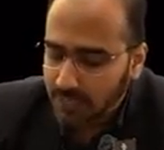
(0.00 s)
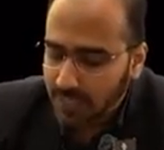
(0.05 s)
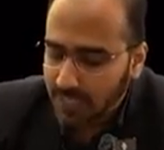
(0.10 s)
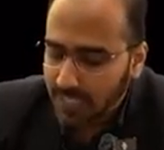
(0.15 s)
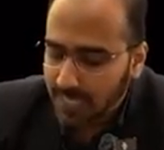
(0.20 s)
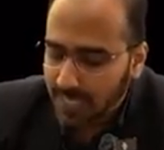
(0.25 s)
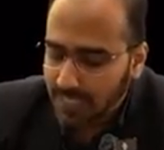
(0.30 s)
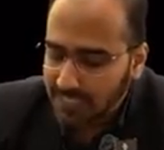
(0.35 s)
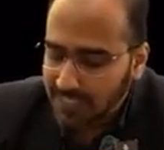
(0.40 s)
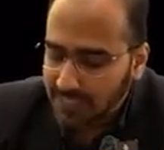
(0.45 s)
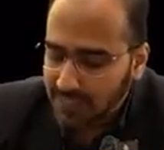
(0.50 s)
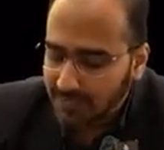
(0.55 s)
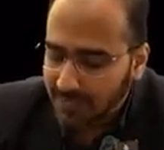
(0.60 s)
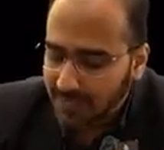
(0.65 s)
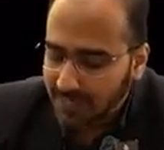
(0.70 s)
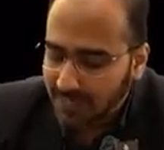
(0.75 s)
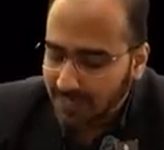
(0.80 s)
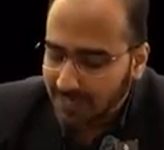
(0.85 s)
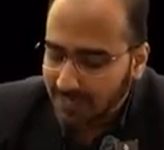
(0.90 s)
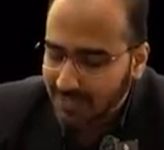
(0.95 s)
the gases
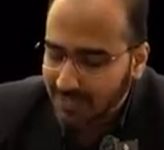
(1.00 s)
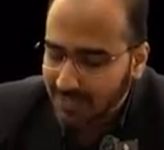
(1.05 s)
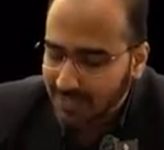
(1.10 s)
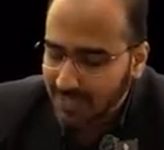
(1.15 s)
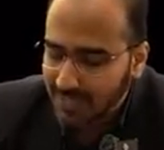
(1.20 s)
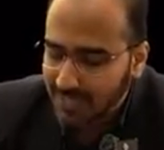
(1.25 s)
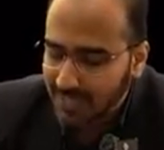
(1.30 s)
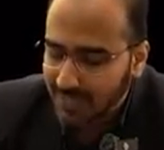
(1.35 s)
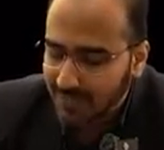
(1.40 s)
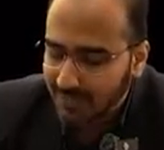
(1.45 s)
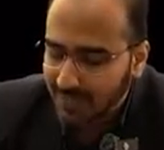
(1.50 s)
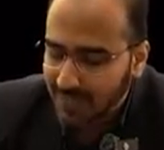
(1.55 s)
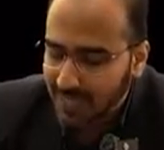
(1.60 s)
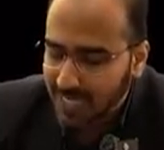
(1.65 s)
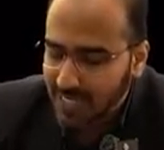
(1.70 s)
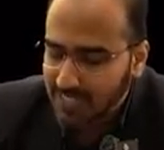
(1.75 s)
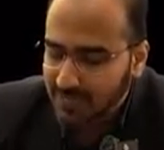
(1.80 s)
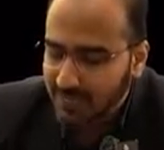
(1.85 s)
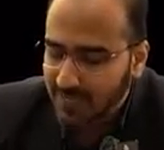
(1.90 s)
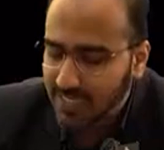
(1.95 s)
will enter the left
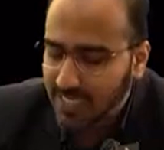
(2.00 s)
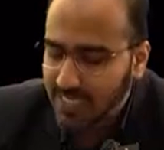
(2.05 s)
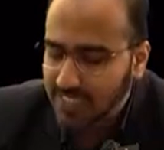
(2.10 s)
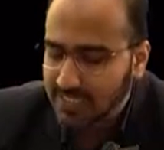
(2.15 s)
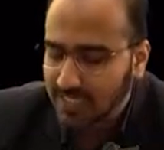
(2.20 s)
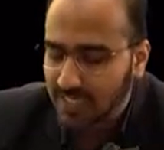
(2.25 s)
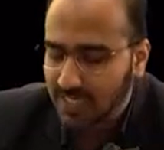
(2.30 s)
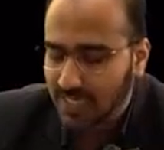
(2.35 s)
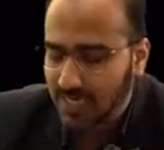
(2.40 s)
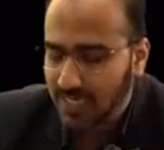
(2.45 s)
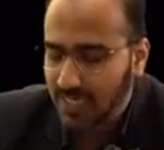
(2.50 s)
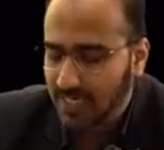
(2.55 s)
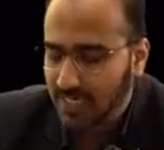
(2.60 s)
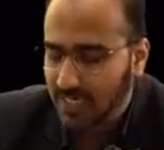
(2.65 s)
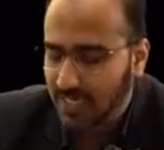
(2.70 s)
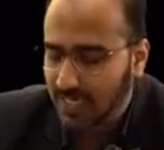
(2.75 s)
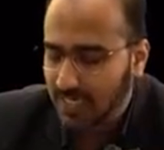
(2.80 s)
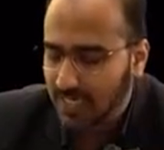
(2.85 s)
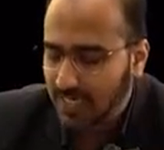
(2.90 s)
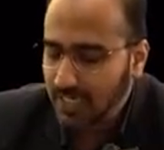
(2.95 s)
as well as the right
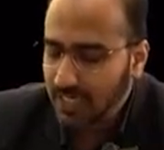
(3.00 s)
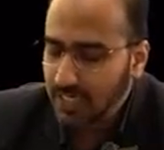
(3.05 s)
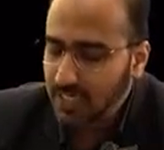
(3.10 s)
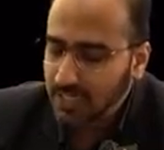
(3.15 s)
lung.